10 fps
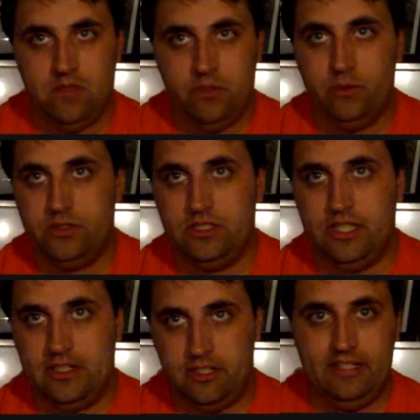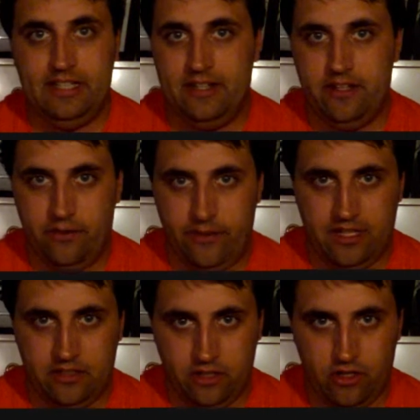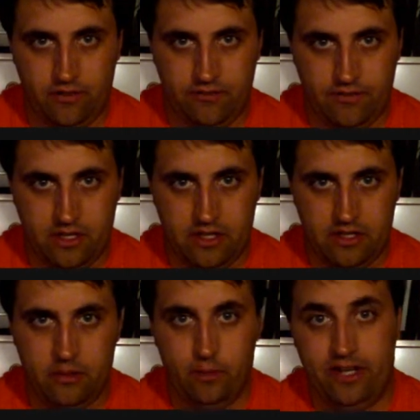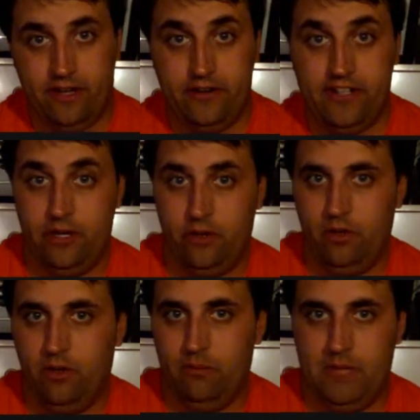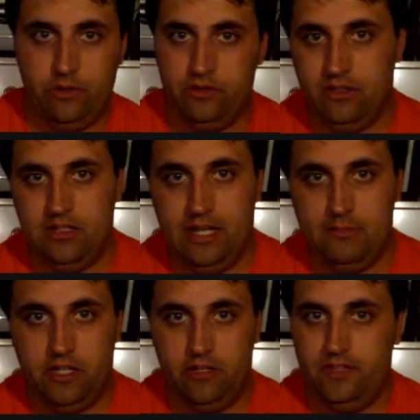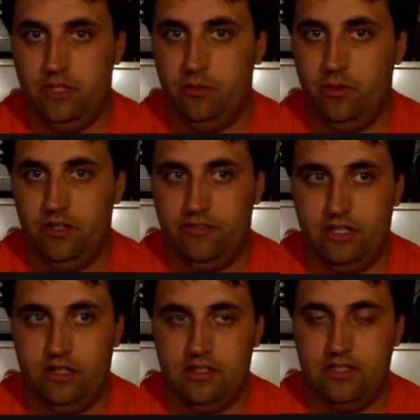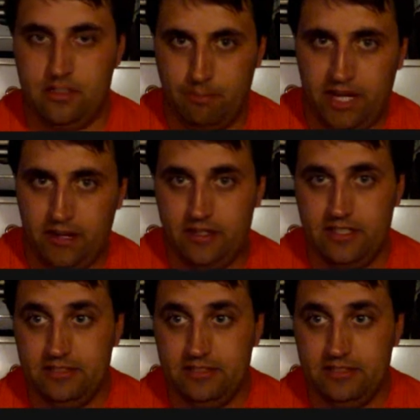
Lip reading: who's actually the director of the 100-year-old man who climbed out of the window and disappeared.